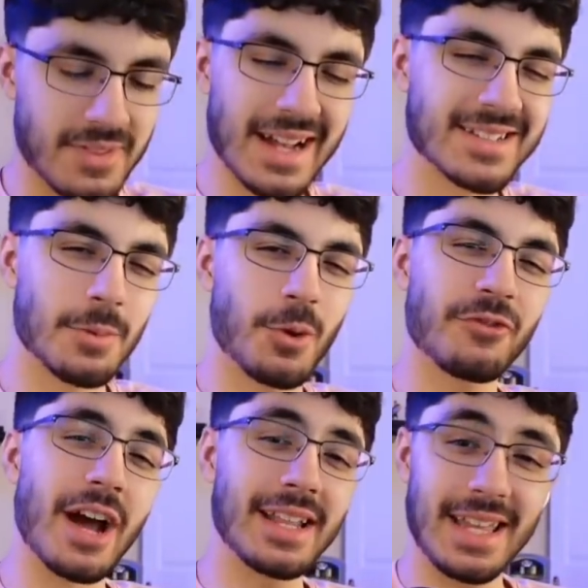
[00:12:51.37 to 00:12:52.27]
Next up,
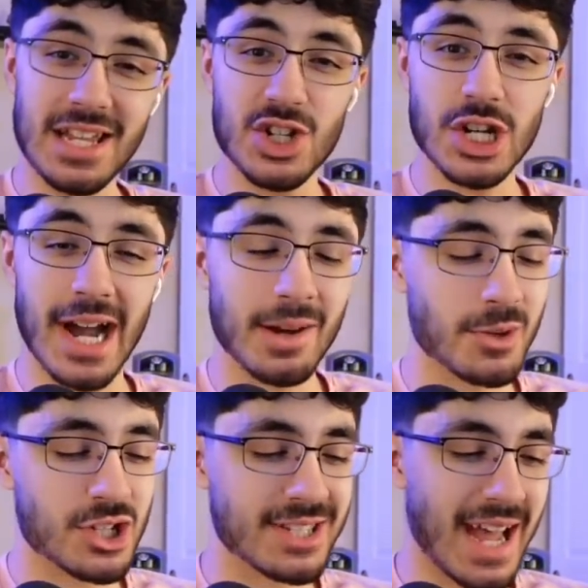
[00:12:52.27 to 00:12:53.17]
we've got E-Giant,
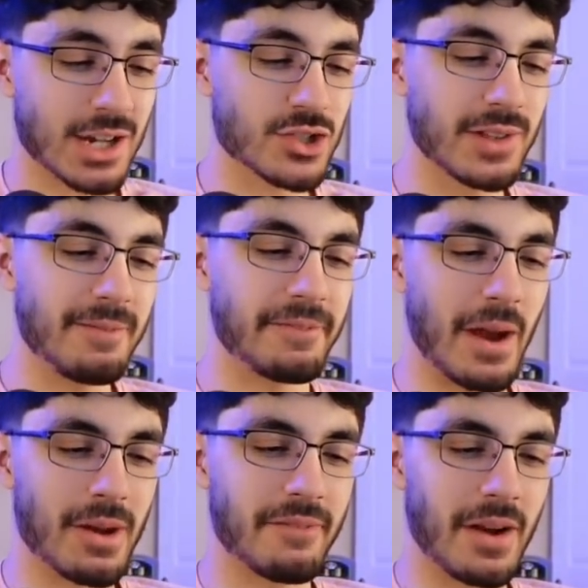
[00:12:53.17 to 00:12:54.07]
which is actually
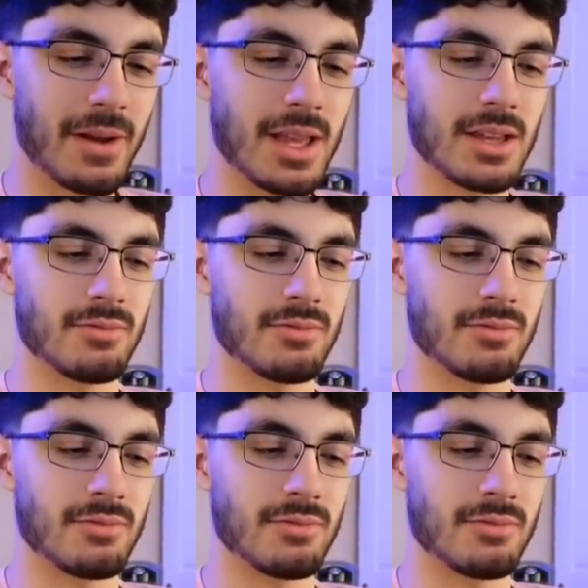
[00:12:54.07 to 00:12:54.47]
very, very,